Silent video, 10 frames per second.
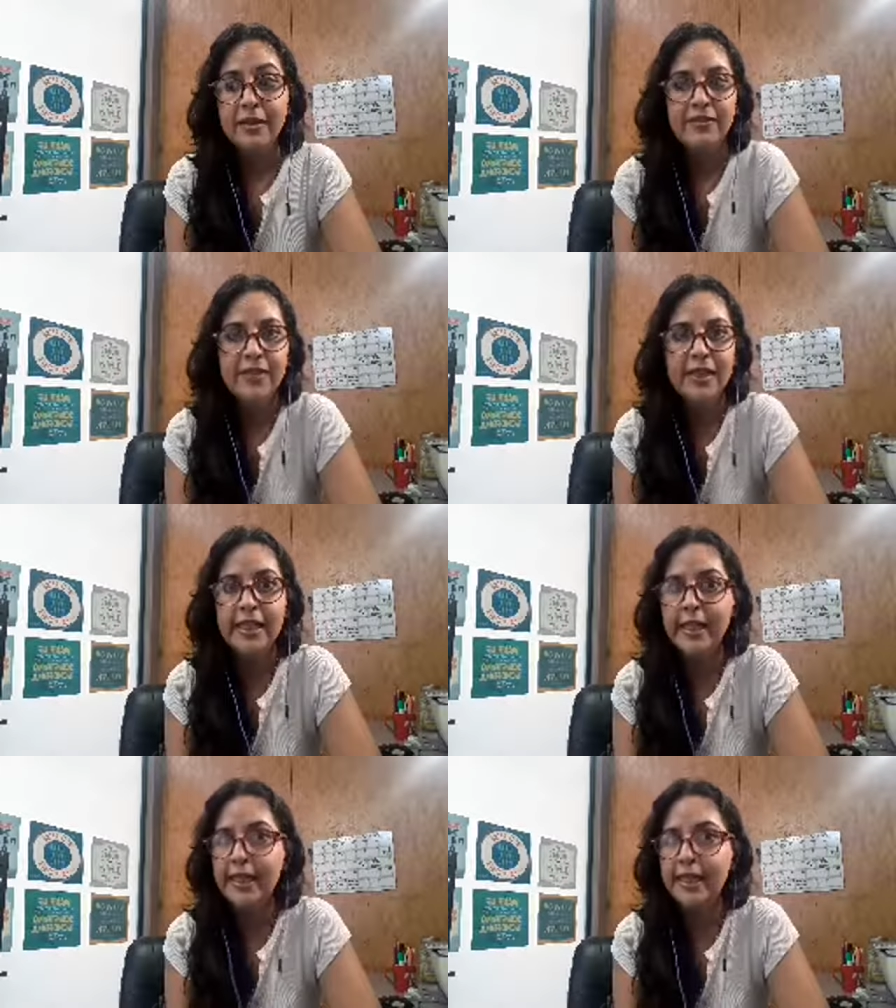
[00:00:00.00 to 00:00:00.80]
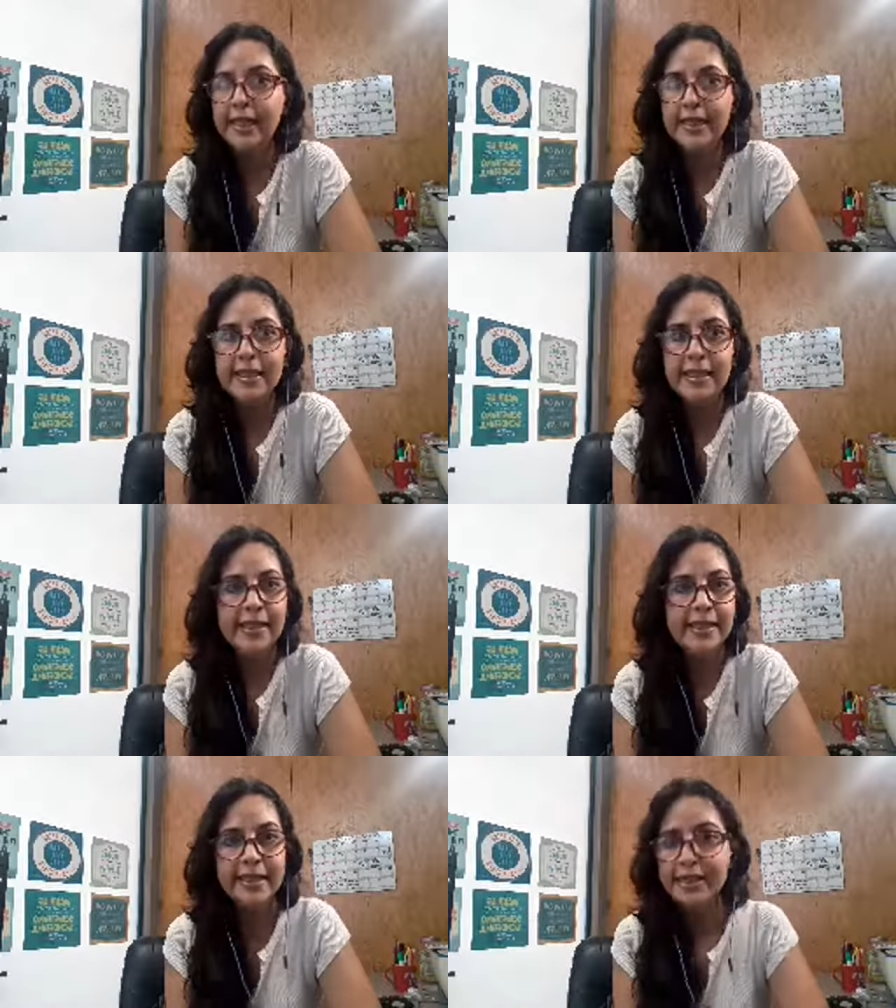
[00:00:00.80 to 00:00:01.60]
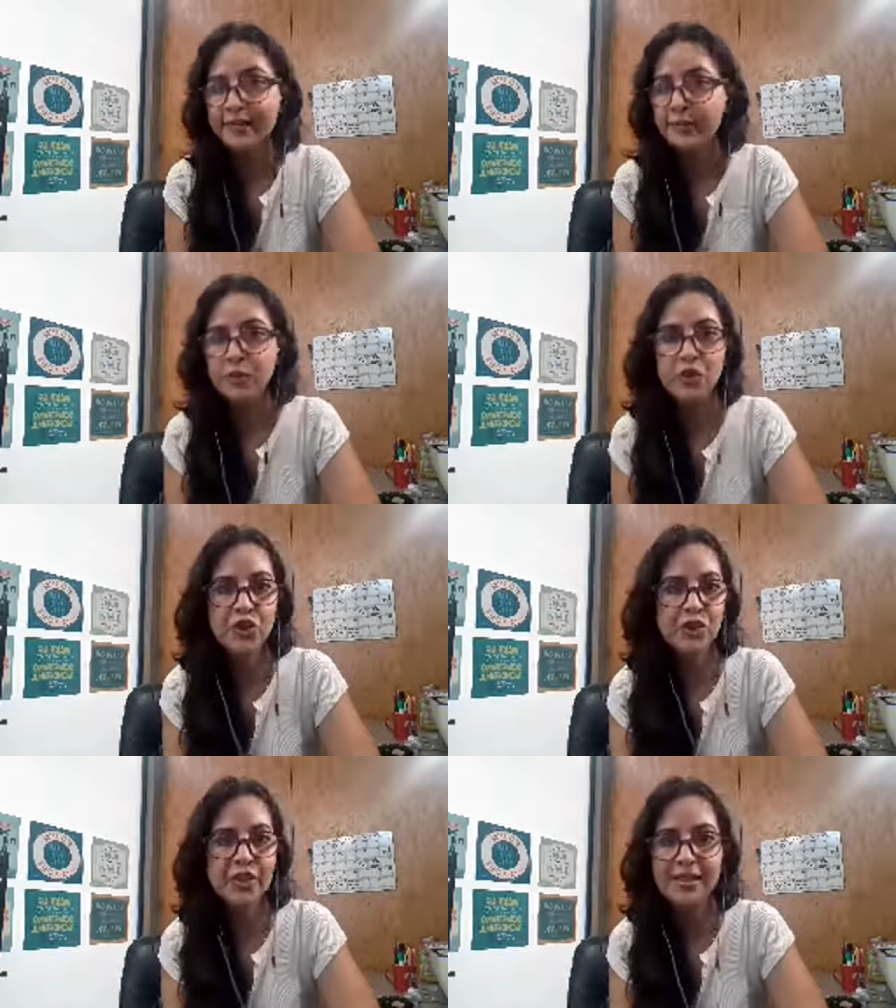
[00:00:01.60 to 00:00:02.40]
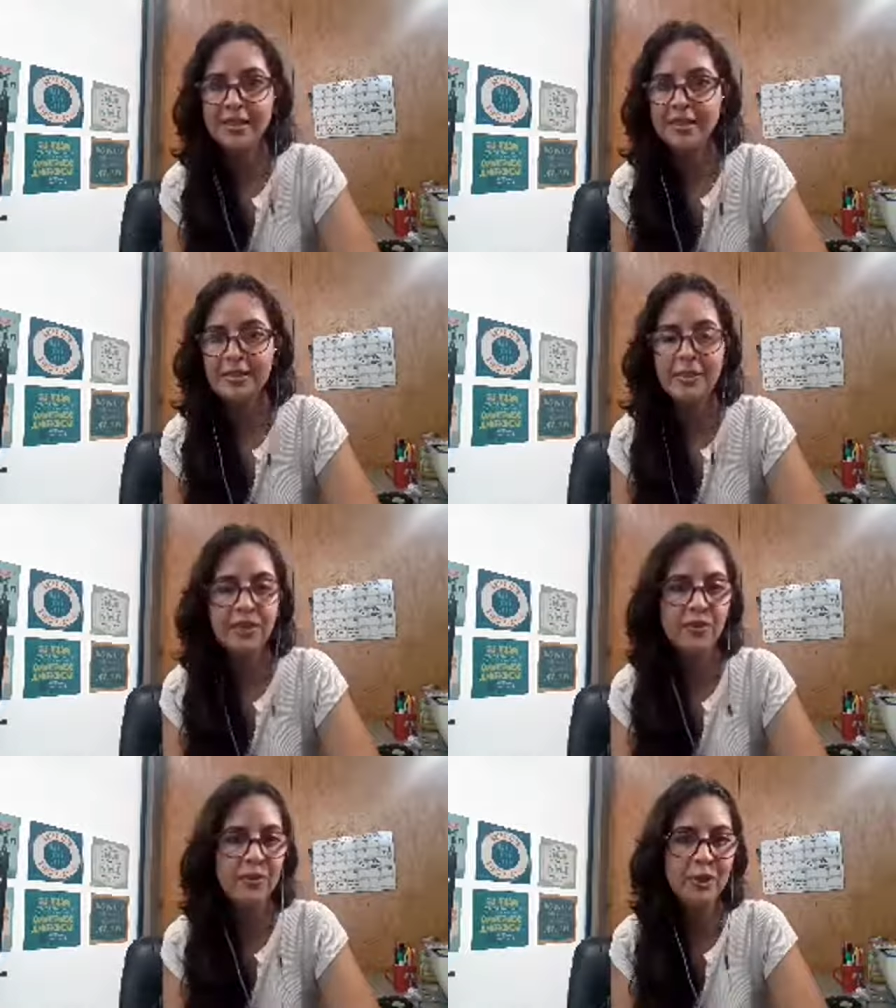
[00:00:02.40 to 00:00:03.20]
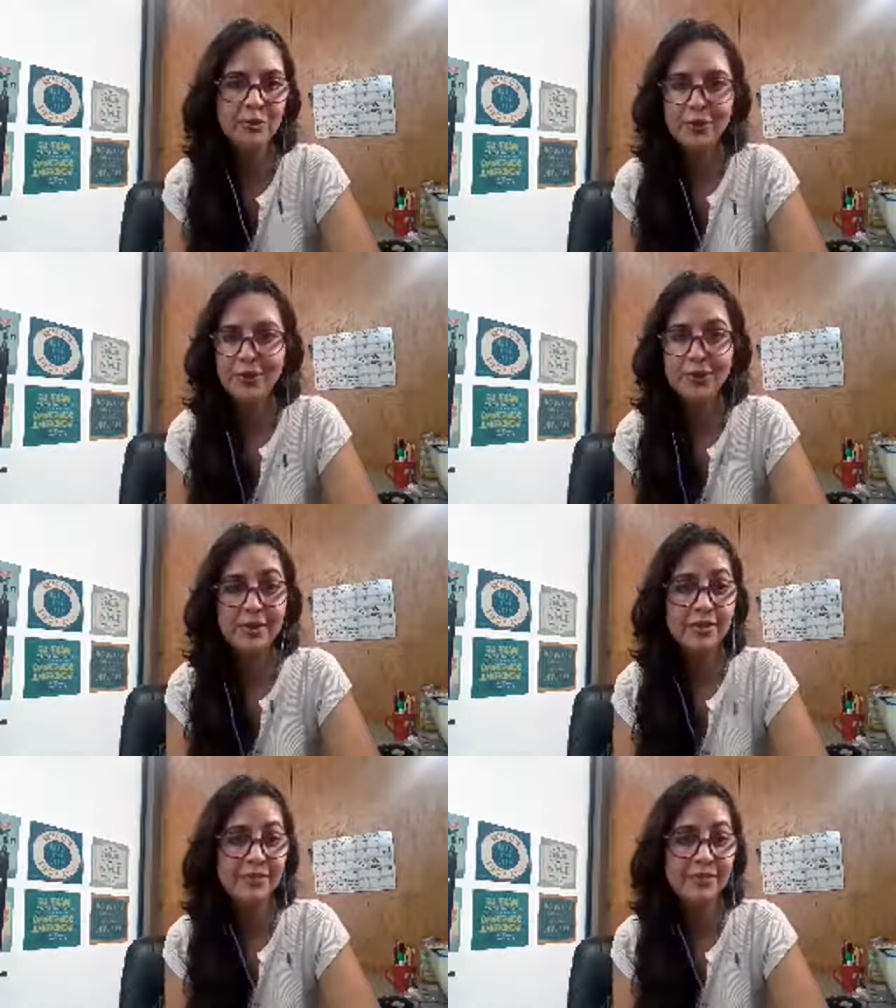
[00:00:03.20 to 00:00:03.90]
feeling a negative emotion, that doesn't make you a bad person.